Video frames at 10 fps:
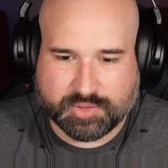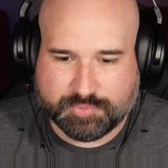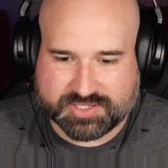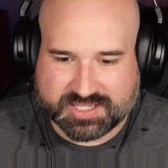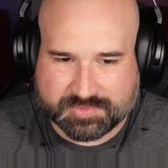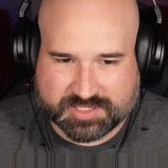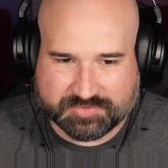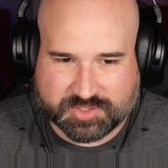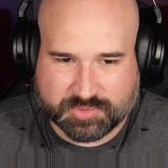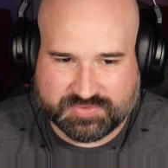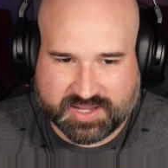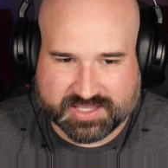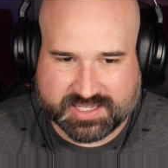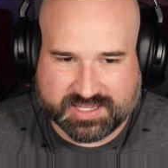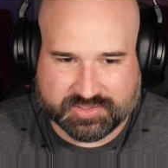presents himself to his
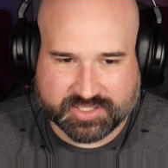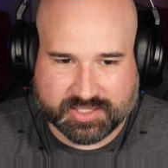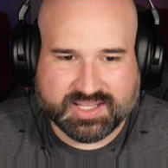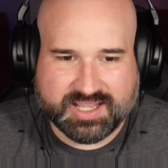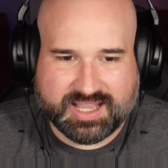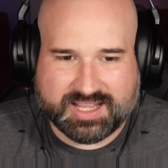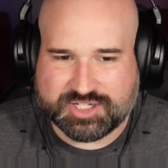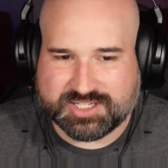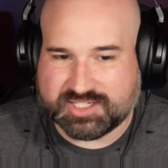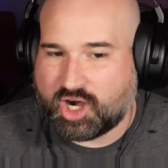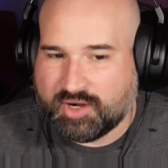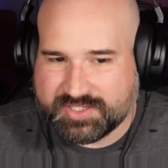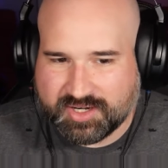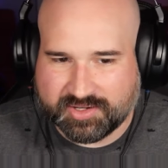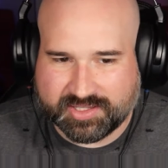fiancee Gilda, and she says, "Harvey,
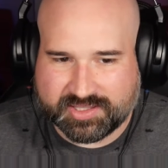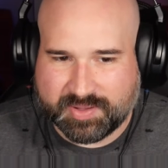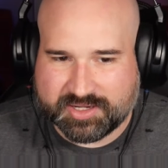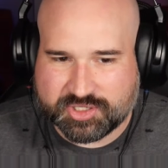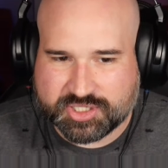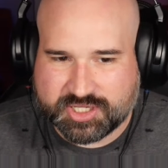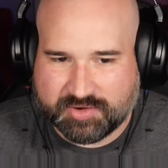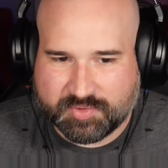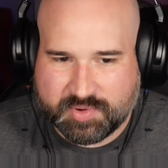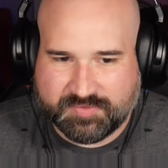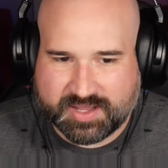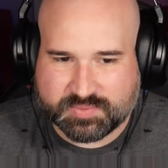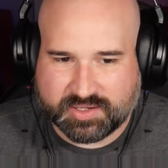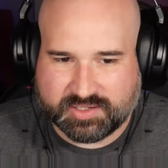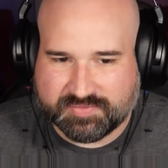darling, the bandage is gone from your
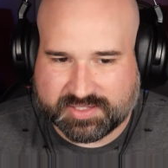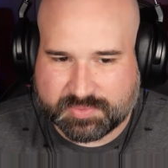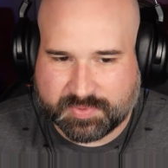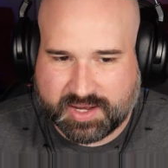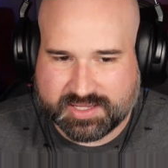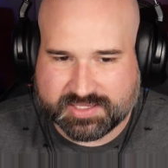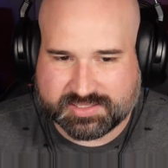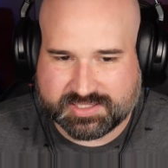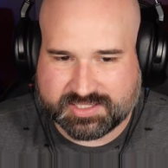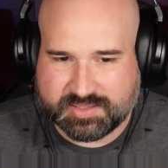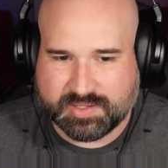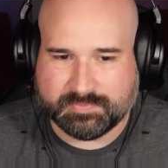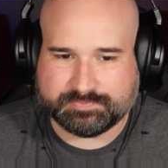face. What a lovely surprise to see me."